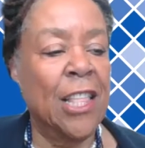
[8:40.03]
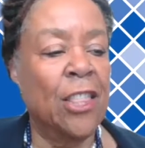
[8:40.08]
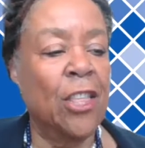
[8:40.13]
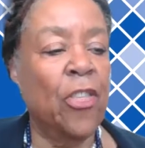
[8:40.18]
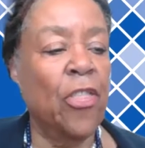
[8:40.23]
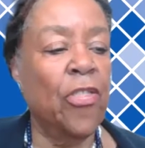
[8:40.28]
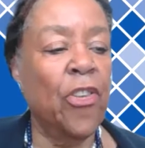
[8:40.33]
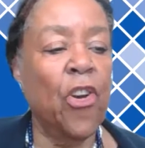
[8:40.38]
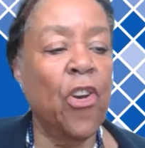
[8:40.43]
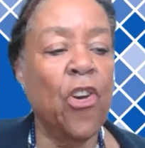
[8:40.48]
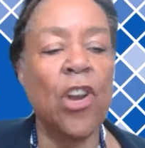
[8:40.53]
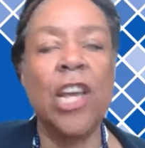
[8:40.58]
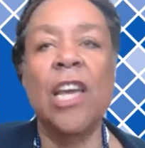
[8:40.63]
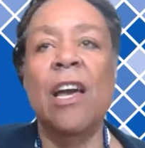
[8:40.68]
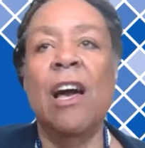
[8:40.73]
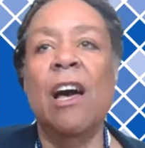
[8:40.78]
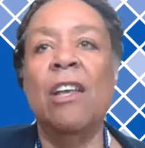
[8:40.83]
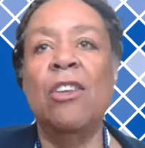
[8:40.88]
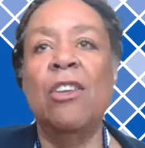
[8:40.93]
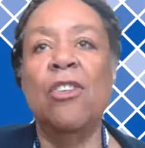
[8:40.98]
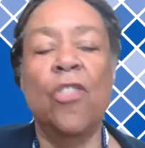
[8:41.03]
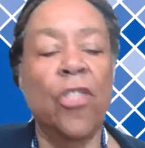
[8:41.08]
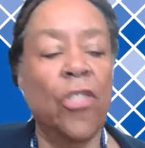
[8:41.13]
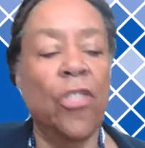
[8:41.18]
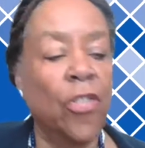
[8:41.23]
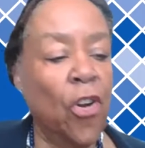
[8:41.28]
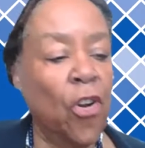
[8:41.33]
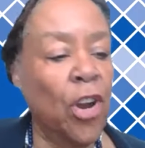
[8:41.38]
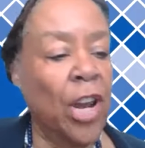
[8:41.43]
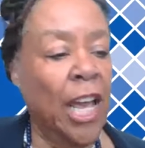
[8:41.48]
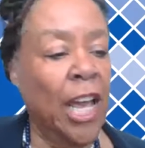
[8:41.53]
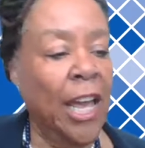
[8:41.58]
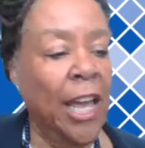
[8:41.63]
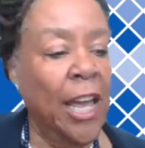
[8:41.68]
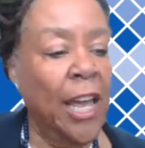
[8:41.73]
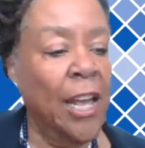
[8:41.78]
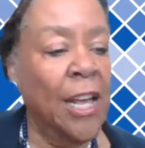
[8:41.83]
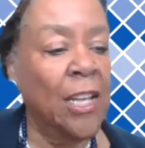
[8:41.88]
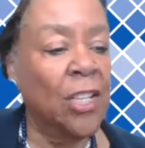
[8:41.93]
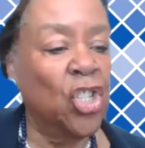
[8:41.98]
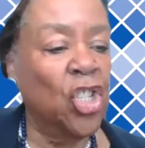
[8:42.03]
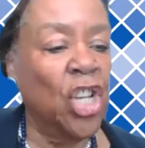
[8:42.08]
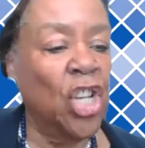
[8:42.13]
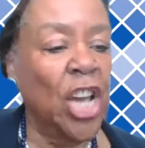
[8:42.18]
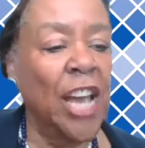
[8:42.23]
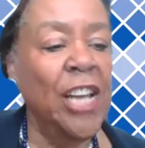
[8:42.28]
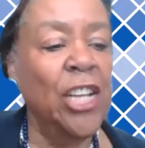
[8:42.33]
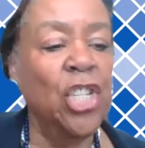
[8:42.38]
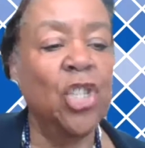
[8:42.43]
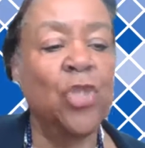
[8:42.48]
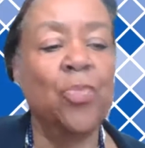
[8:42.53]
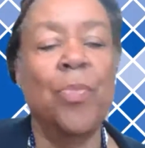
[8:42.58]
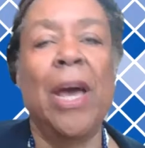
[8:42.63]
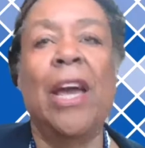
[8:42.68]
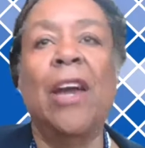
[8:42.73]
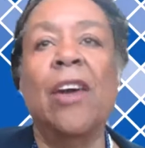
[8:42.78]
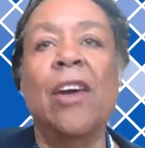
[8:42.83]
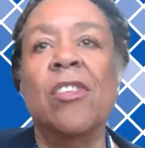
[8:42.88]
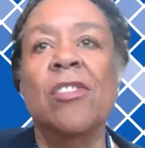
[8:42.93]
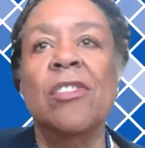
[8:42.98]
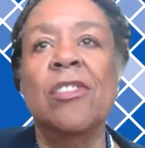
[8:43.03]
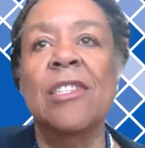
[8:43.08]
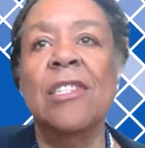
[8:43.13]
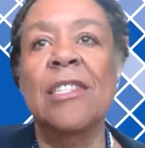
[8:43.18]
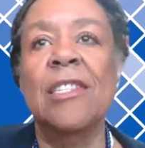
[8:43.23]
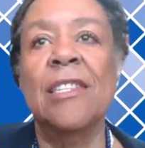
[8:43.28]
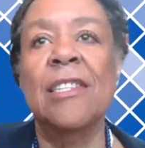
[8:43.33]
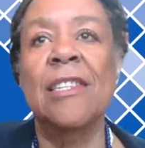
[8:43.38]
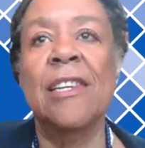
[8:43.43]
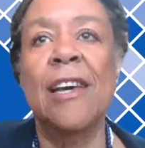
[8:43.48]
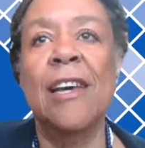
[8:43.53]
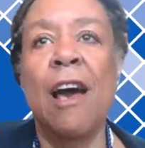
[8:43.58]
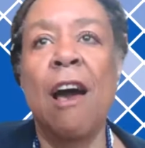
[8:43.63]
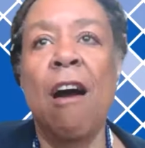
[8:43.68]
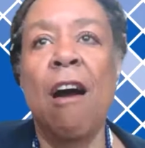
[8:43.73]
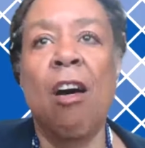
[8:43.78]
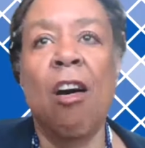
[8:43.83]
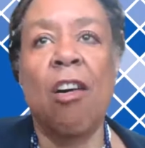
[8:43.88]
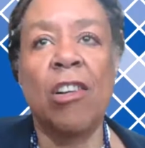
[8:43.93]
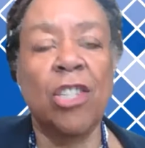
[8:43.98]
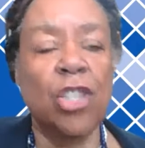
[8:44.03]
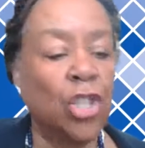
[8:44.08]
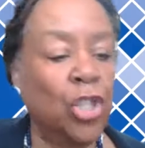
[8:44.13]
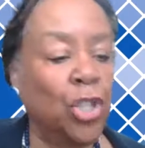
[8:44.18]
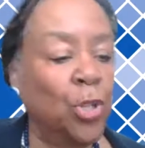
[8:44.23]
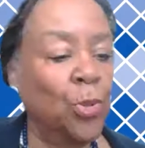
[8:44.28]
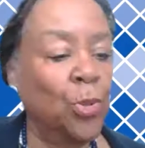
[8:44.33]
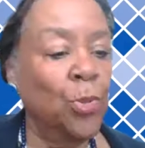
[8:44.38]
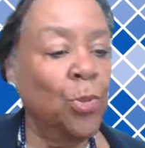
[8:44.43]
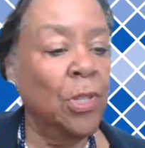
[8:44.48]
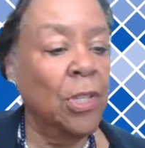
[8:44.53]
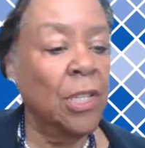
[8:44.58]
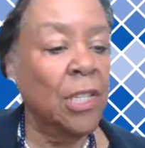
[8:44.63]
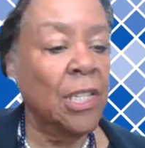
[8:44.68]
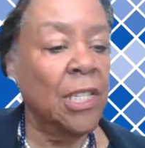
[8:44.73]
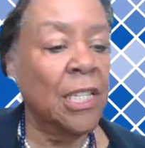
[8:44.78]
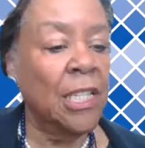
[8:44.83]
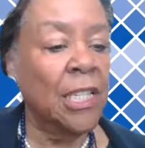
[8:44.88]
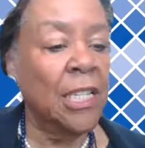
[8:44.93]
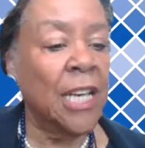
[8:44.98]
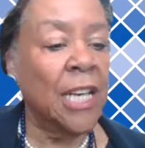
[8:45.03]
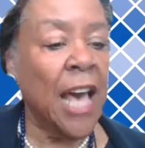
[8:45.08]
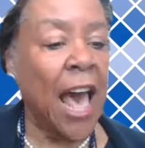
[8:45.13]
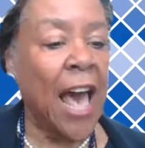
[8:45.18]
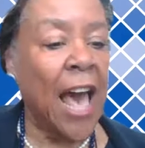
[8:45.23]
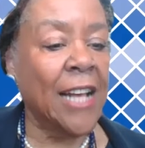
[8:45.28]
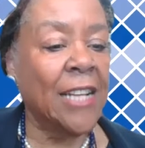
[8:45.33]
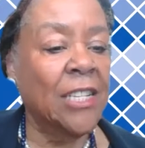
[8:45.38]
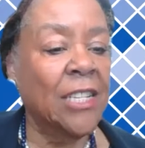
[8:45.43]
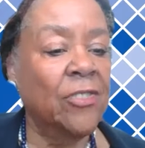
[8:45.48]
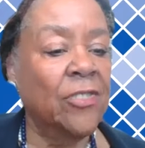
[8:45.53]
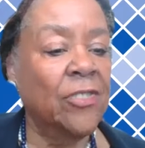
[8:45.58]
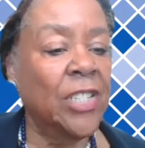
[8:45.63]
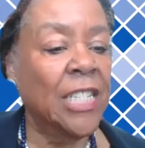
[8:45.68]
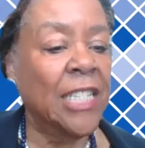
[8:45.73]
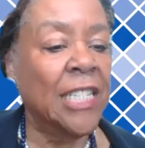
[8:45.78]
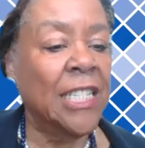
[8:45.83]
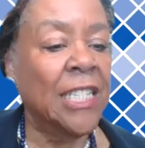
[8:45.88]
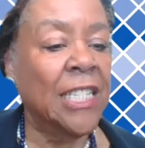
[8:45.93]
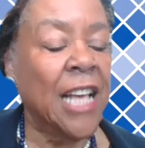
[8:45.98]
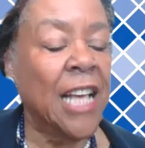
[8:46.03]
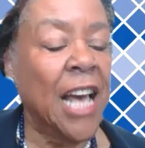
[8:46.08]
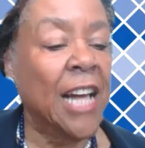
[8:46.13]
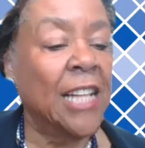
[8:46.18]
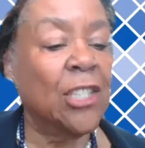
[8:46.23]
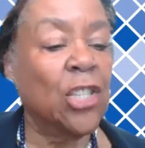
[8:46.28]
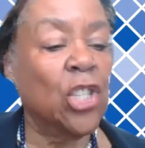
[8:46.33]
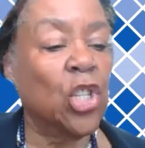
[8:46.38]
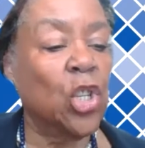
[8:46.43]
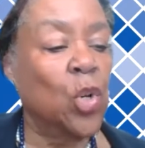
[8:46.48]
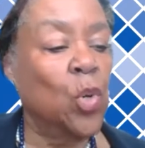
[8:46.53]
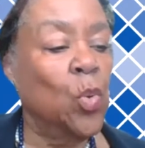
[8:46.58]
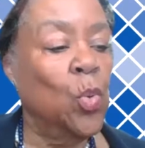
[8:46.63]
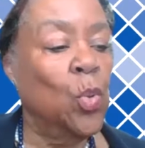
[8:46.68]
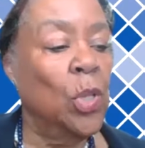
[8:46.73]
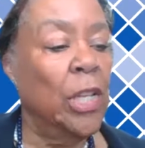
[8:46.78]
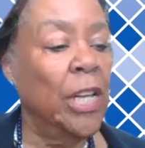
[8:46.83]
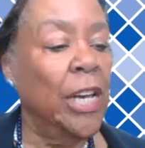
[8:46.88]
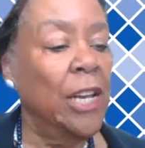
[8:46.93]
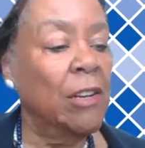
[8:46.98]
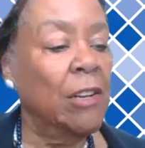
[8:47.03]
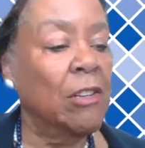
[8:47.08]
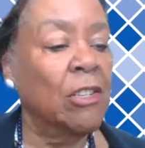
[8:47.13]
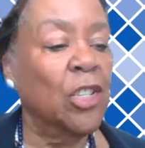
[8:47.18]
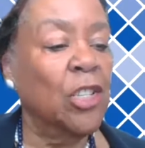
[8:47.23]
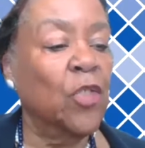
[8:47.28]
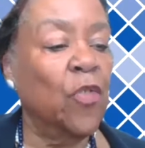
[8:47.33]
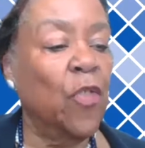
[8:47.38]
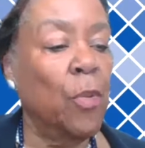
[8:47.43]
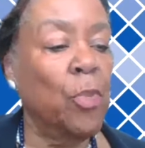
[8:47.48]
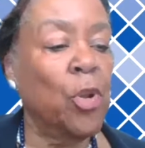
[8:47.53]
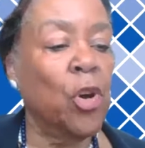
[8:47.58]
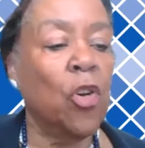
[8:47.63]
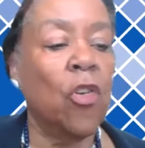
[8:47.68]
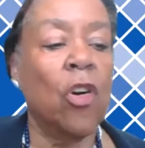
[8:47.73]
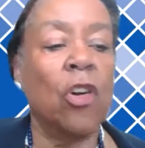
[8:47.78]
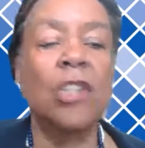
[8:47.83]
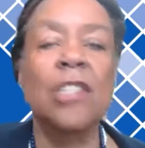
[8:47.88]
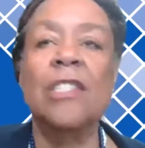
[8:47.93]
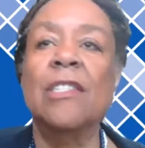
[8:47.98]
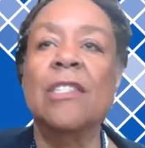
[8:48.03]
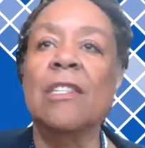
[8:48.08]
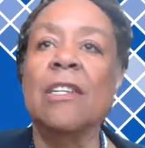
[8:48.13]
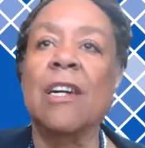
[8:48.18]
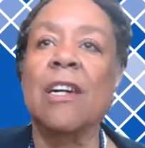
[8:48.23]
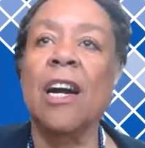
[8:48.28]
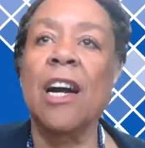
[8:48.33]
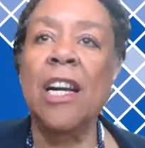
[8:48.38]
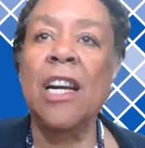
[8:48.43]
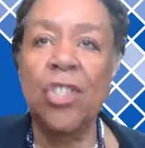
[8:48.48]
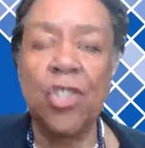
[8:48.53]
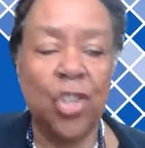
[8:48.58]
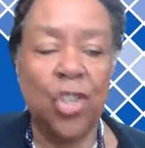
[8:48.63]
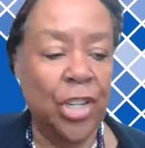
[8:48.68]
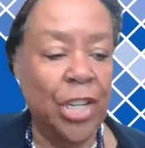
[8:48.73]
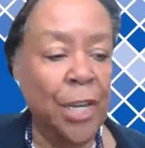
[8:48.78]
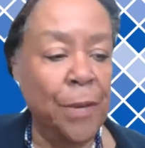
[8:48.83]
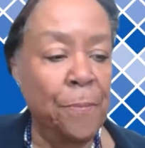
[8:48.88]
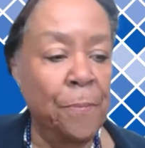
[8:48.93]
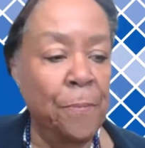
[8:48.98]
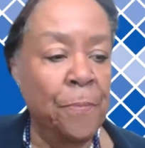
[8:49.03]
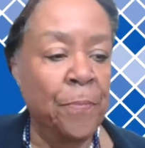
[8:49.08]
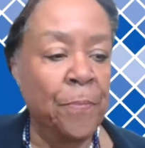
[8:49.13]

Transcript: The 30 under 30 change makers are students, activists, and school leaders from across the country